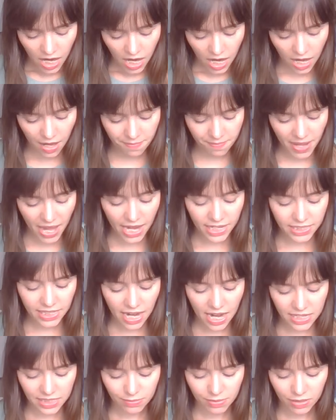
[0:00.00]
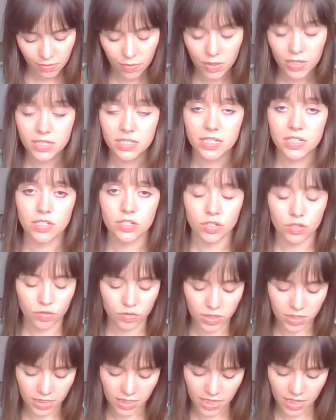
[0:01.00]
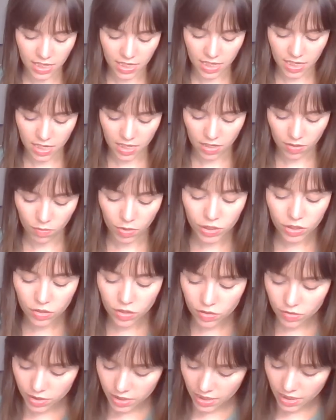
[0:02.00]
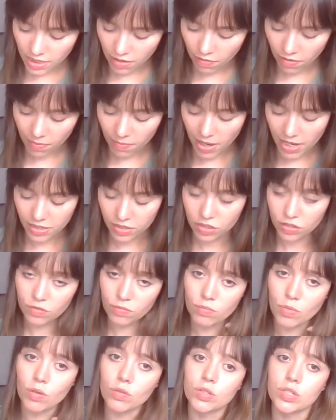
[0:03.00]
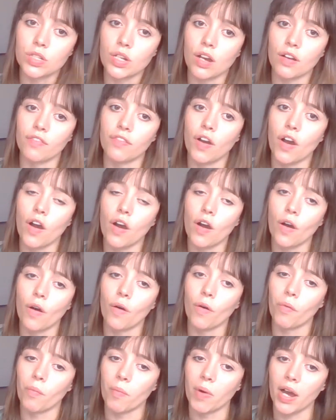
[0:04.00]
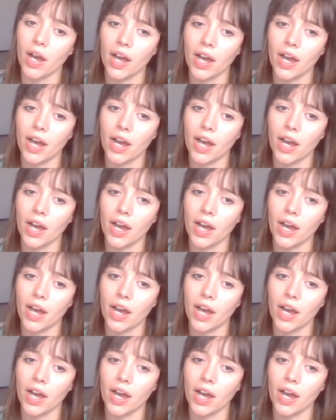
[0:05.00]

Max asked me, "What did you see? What do you see that reminds you most of home?"